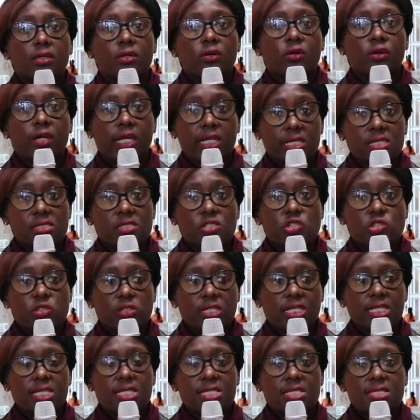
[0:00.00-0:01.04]

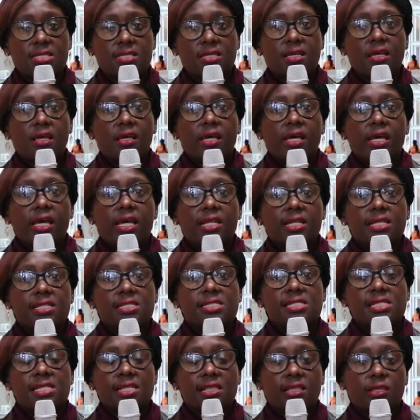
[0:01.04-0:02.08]
organization is. And
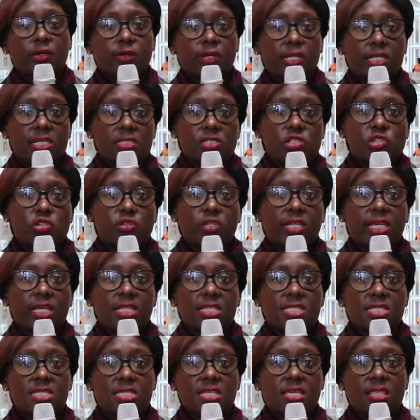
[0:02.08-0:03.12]
until the organization
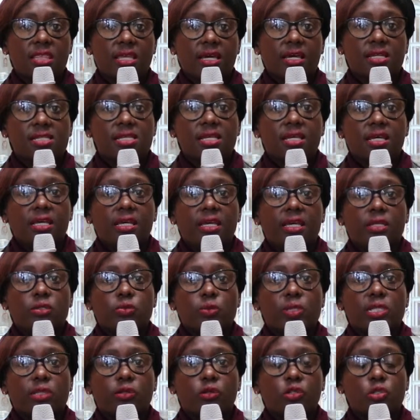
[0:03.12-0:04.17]
can see that, it
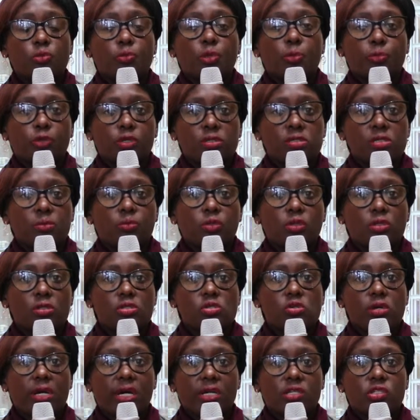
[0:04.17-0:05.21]
will not be possible
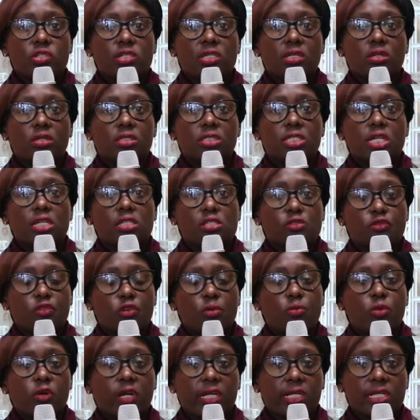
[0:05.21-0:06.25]
to actually
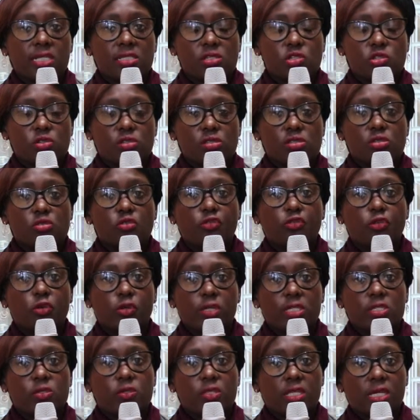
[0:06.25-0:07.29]
transform organizations to
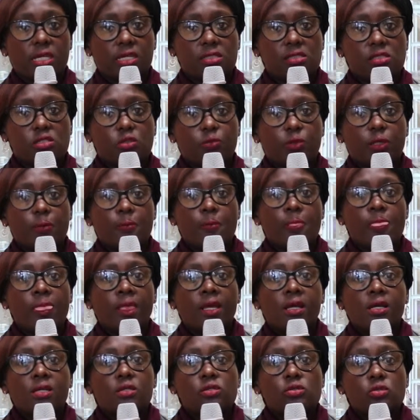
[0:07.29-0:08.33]
focus on the customer.
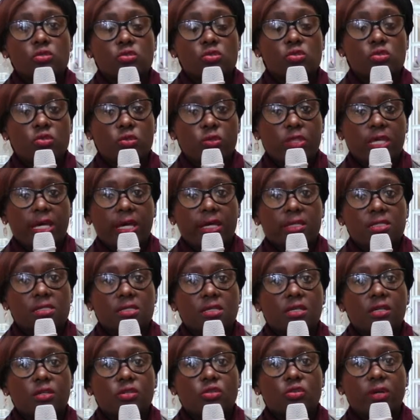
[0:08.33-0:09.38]
So to do
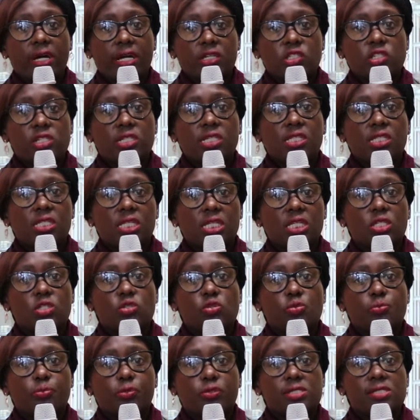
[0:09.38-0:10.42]
that, you actually need
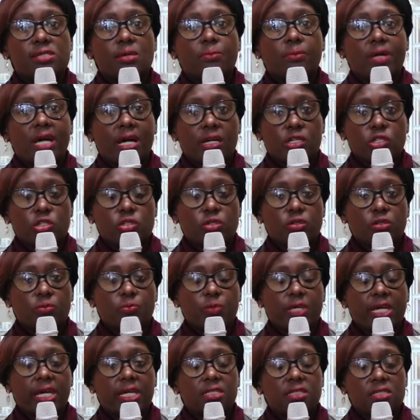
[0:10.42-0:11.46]
to put some action
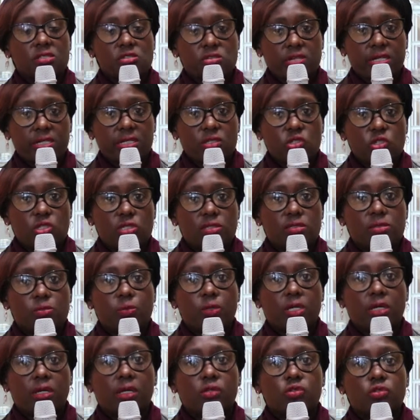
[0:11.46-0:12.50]
behind the strategies.
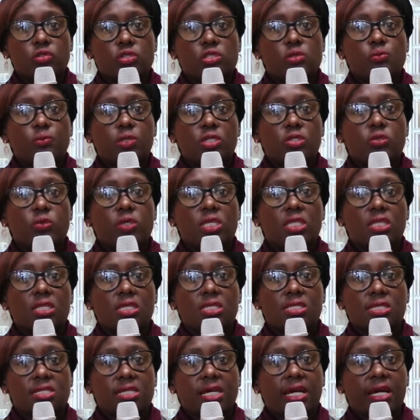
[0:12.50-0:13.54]
We can't just be doing
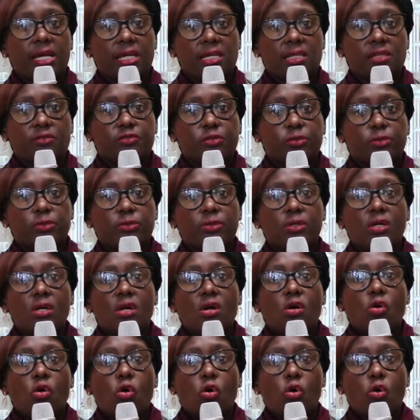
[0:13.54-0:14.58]
this at a high level
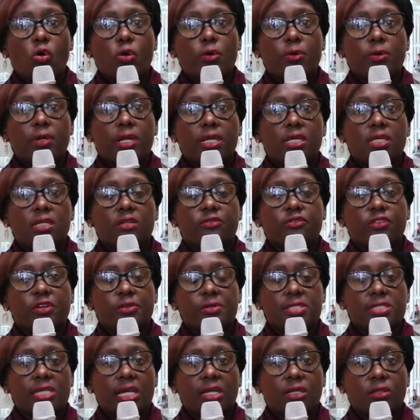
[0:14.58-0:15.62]
or in
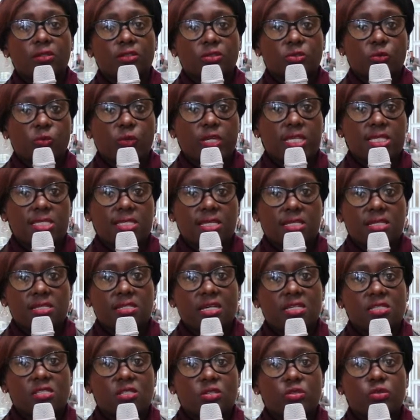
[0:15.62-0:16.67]
very siloed ways that it
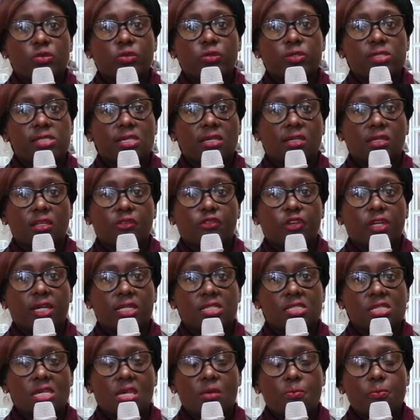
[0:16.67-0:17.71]
has no
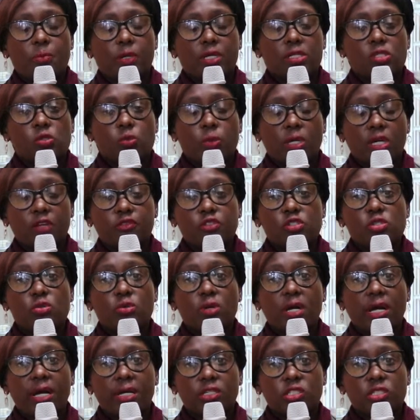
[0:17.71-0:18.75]
significant impact. We have
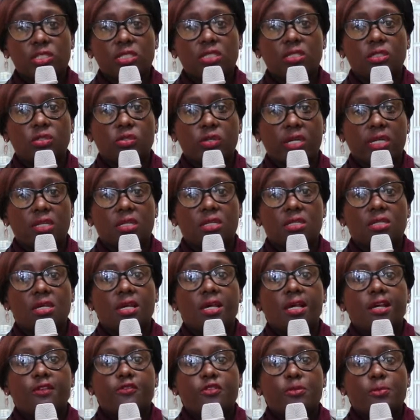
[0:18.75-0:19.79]
to actually look at it
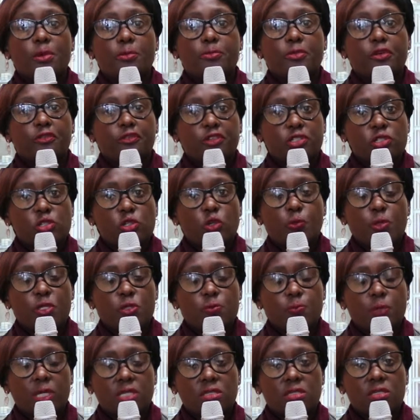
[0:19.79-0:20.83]
from a professional
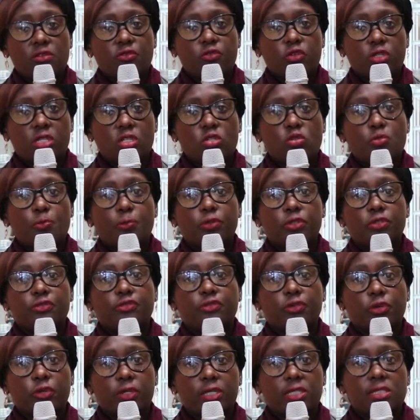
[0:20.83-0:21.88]
perspective. We need to put
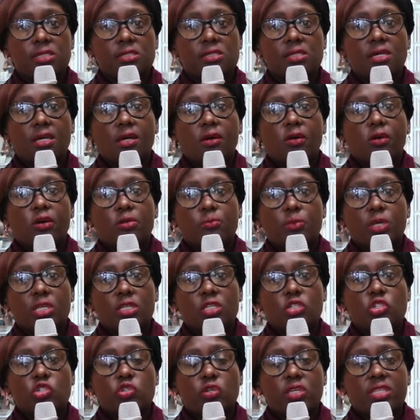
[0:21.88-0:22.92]
focus on
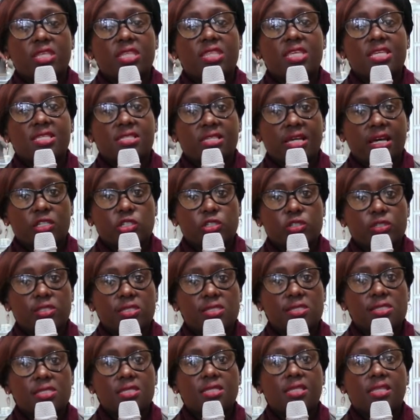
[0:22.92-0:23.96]
making sure that there's
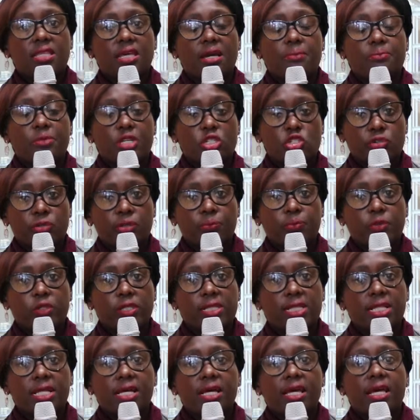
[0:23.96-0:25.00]
actions, they are
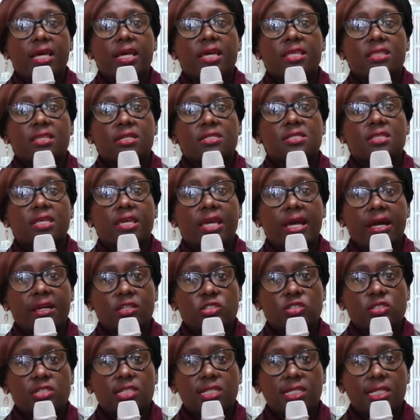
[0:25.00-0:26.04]
measurable, and that they
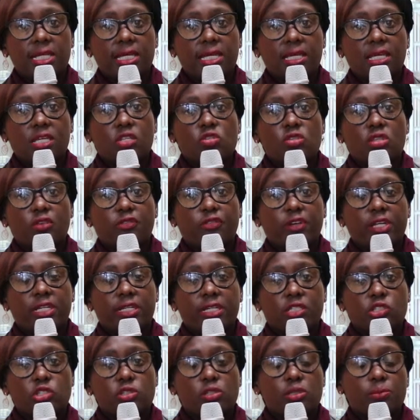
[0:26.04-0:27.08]
actually link into the
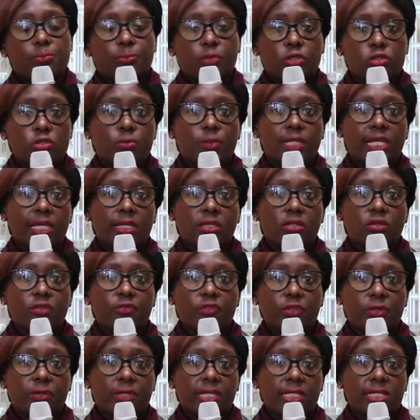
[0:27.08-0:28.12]
financial bottom line
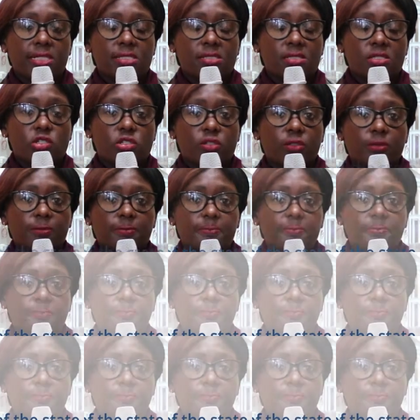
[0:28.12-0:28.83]
of the organization.